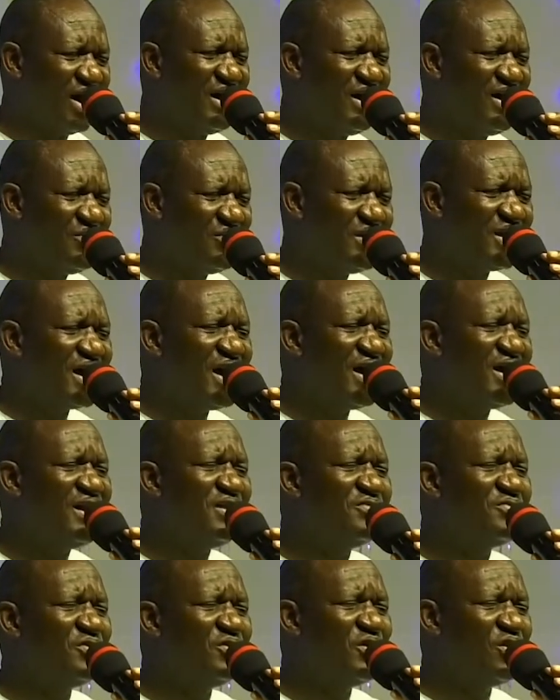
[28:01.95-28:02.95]
We can
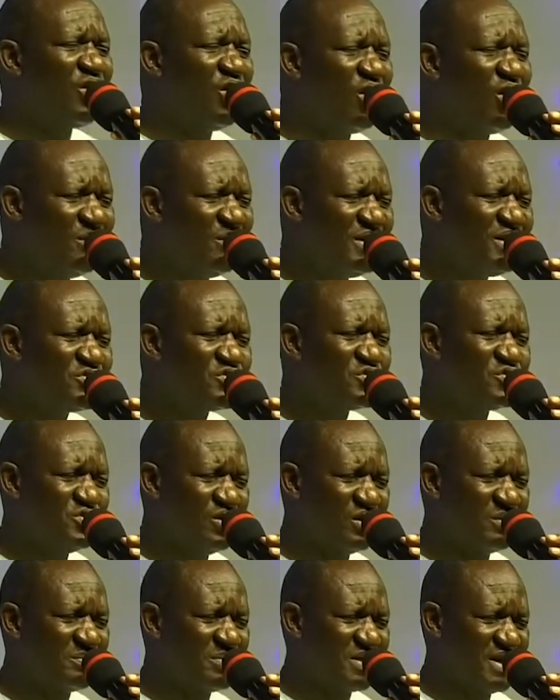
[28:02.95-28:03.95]
even come into your
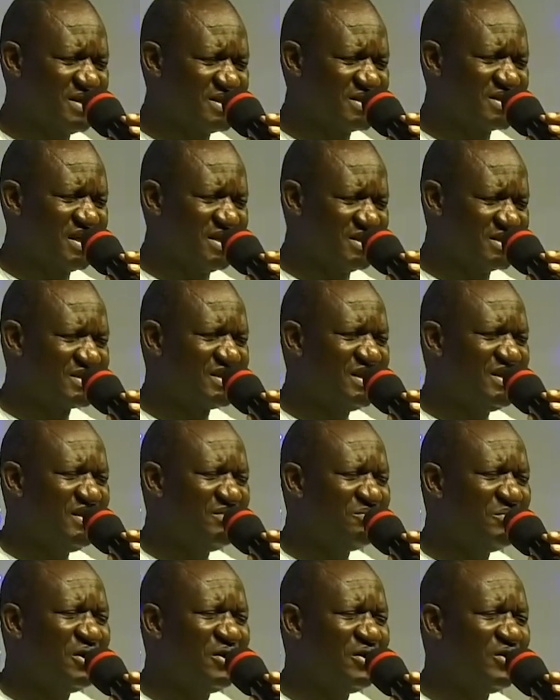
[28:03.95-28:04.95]
presence.
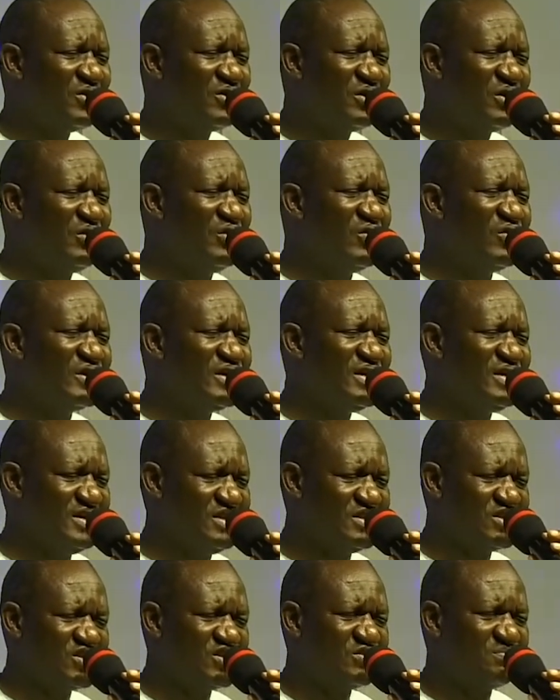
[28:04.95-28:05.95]
But your glory is
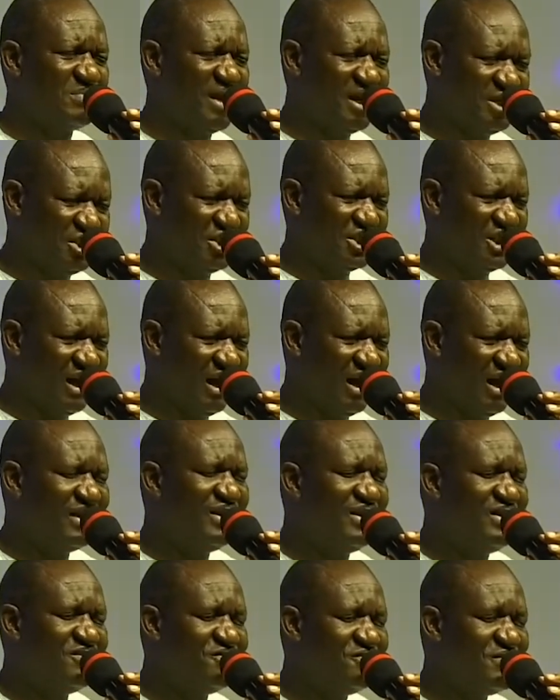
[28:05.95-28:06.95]
special.
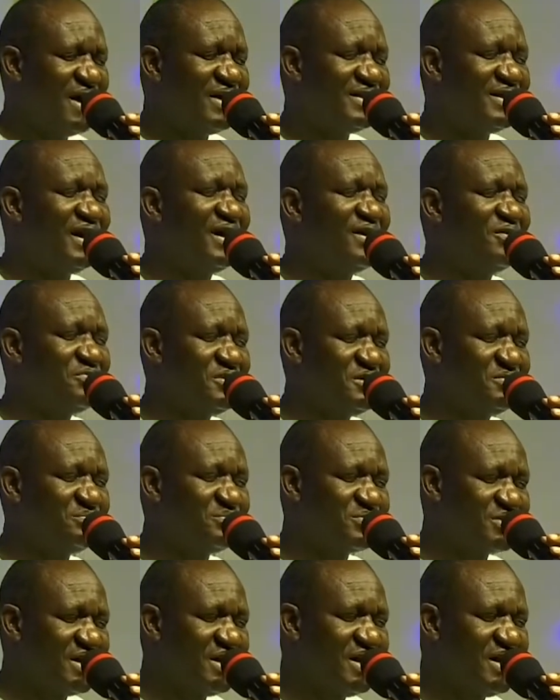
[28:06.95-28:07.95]
Father, we
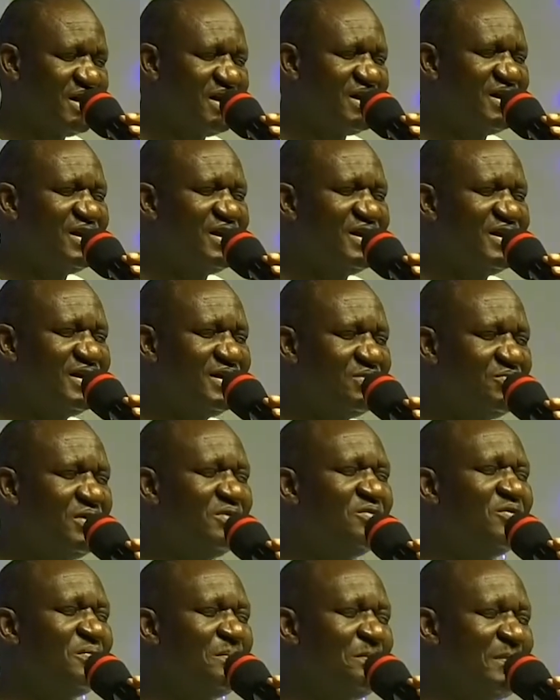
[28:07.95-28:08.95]
pray we
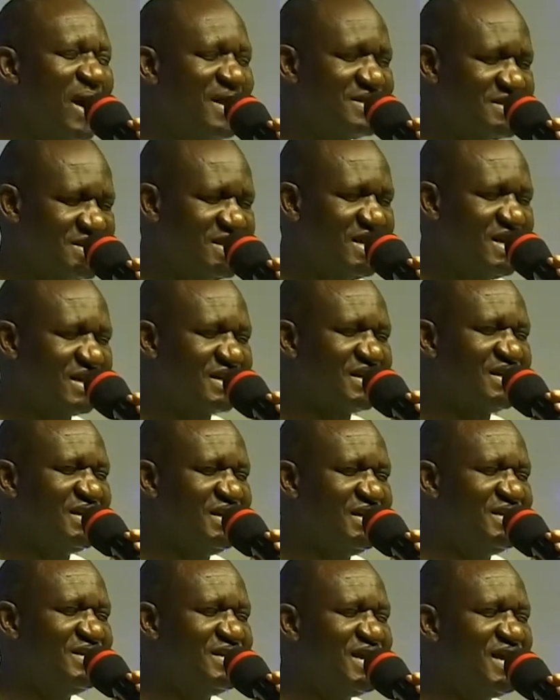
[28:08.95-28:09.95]
will partake
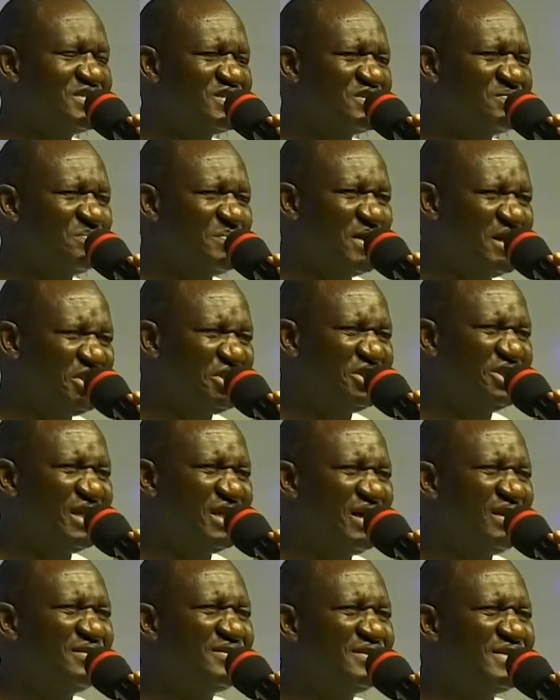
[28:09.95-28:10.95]
in that
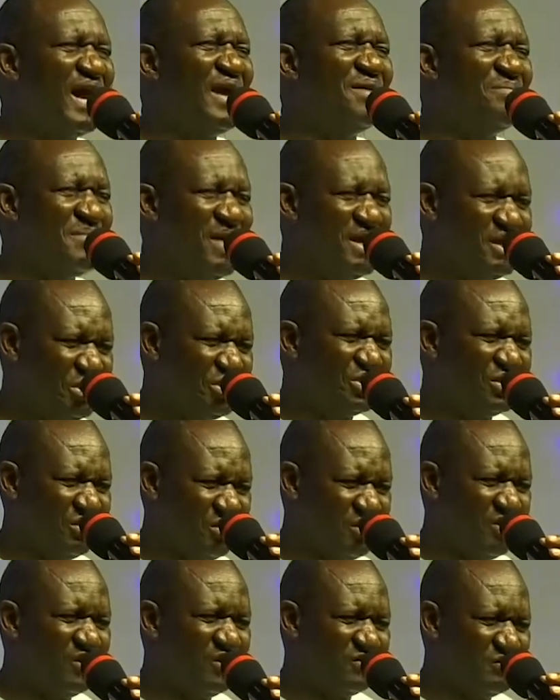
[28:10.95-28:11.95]
special dimension
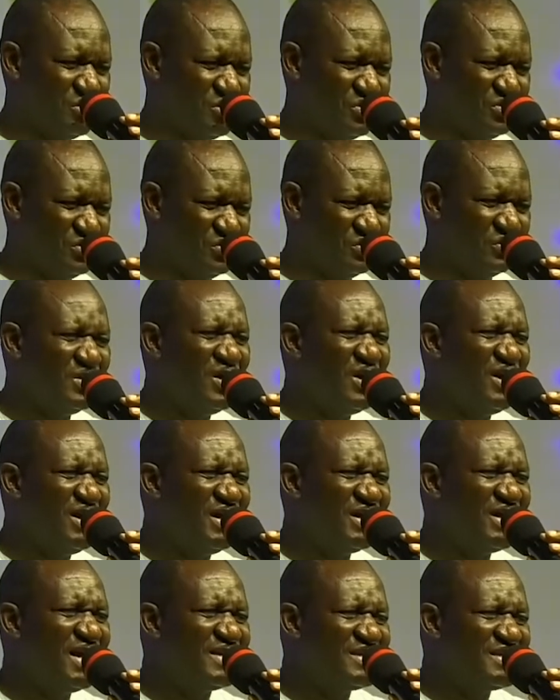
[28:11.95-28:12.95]
of you.
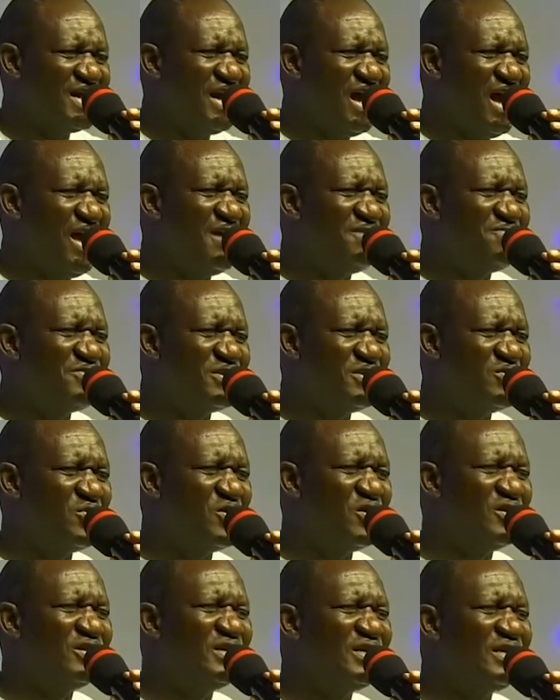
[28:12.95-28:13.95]
That
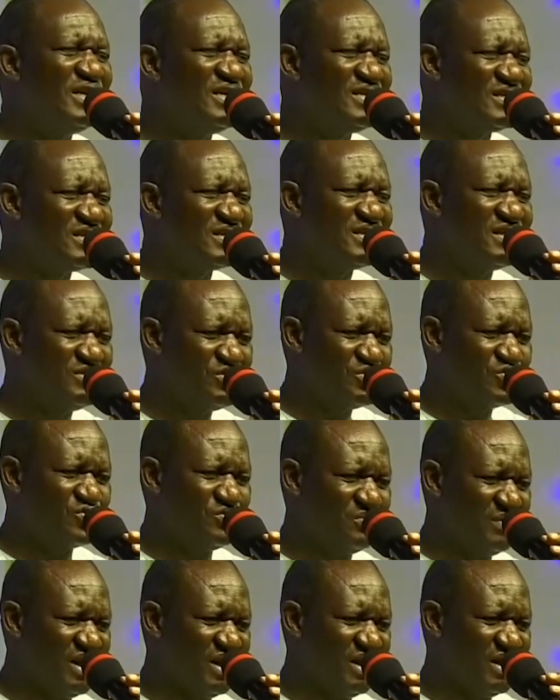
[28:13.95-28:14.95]
everyone listening to
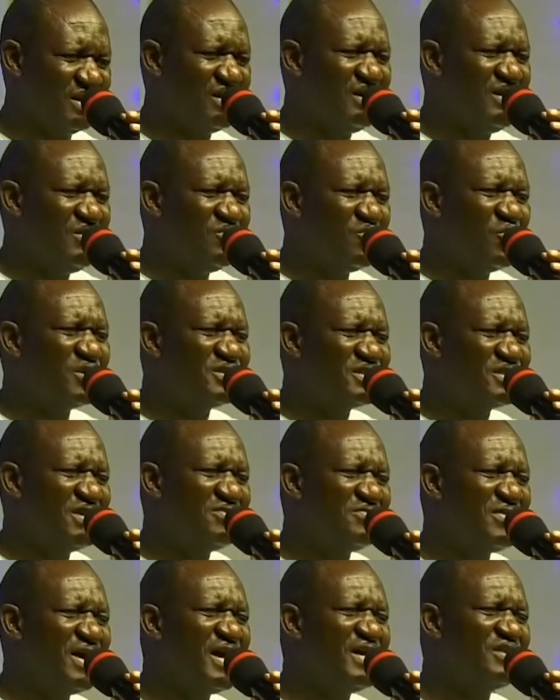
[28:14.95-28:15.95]
me,
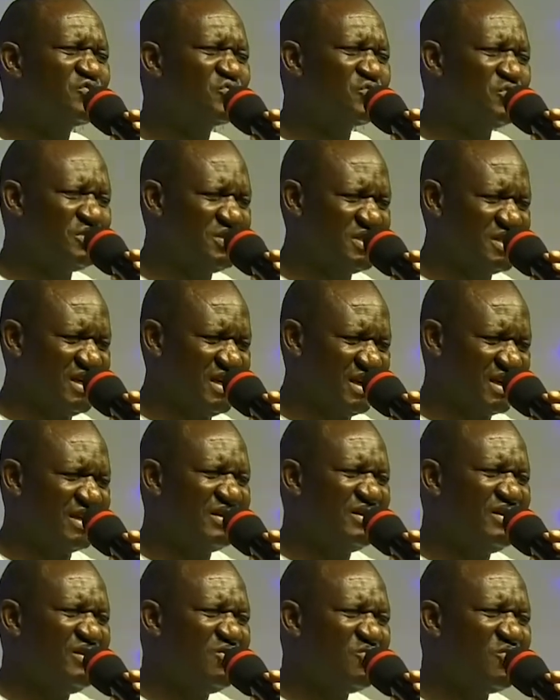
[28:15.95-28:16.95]
whatever it will take,
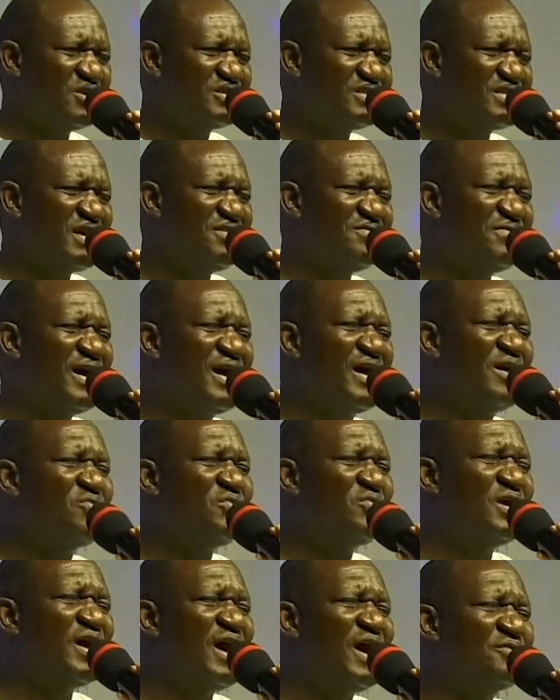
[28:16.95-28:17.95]
whatever
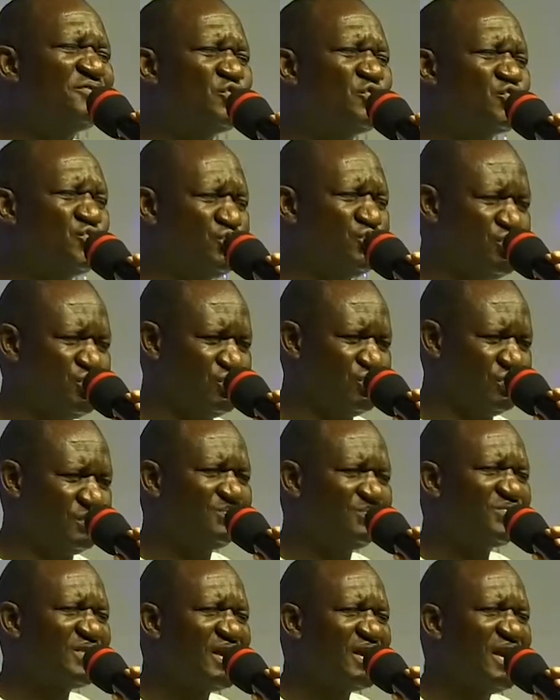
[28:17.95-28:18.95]
we have to do,
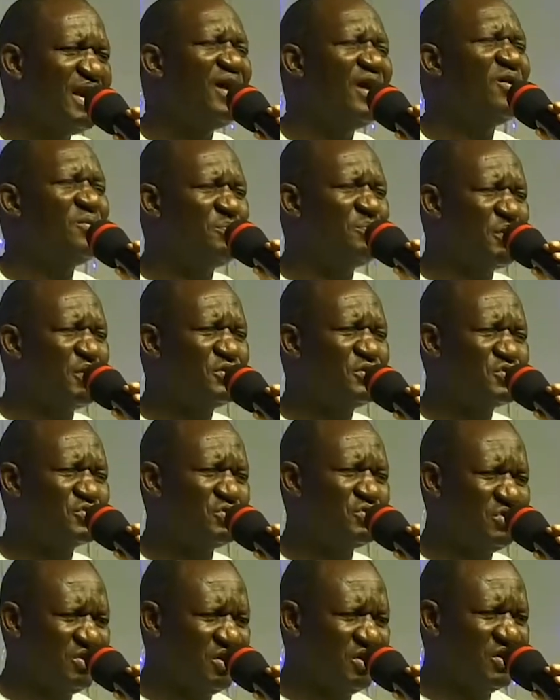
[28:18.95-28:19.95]
help us, O
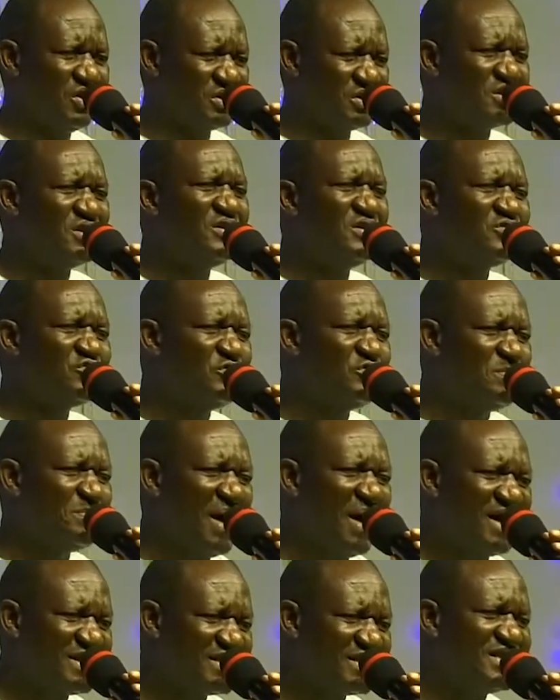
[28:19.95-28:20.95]
Lord, to
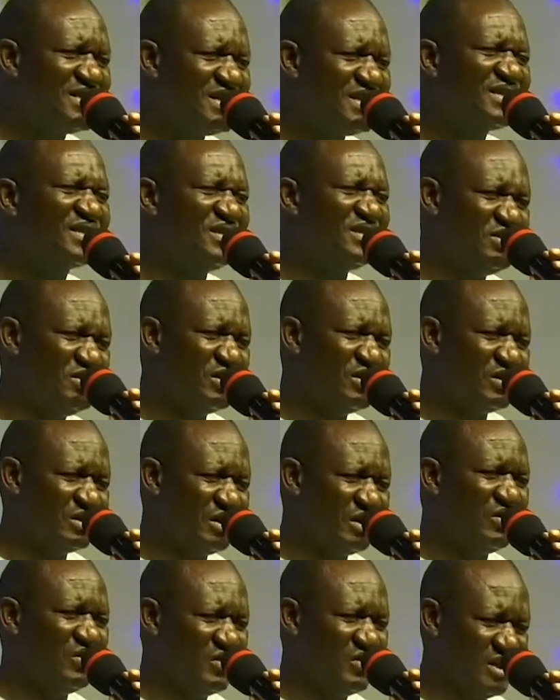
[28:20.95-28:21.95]
partake in your
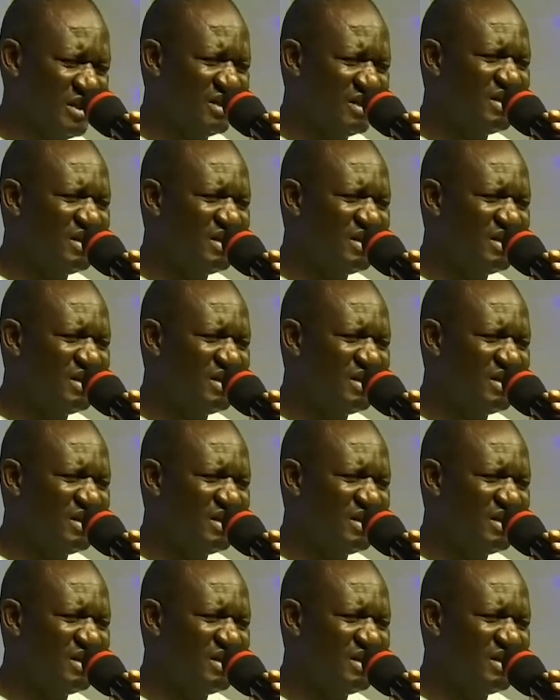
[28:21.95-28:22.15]
glory.